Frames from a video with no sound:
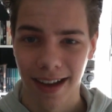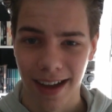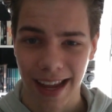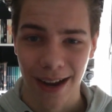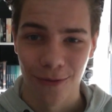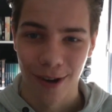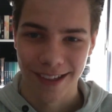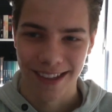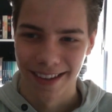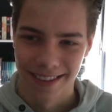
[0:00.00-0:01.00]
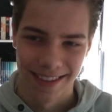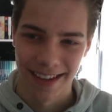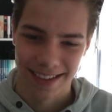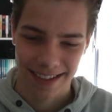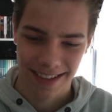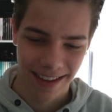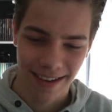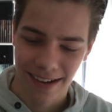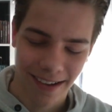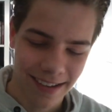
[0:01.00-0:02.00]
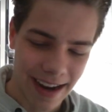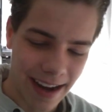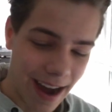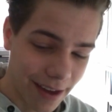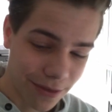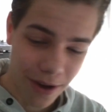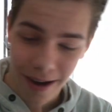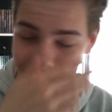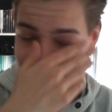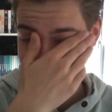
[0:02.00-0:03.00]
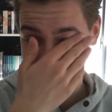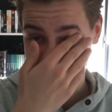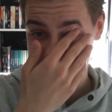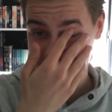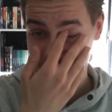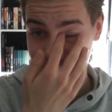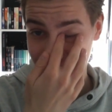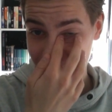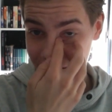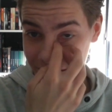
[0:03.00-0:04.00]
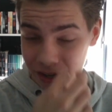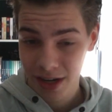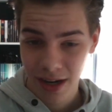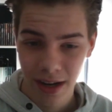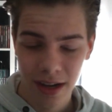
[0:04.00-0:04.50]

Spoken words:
It was on this SD card, and I thought I had lost the footage,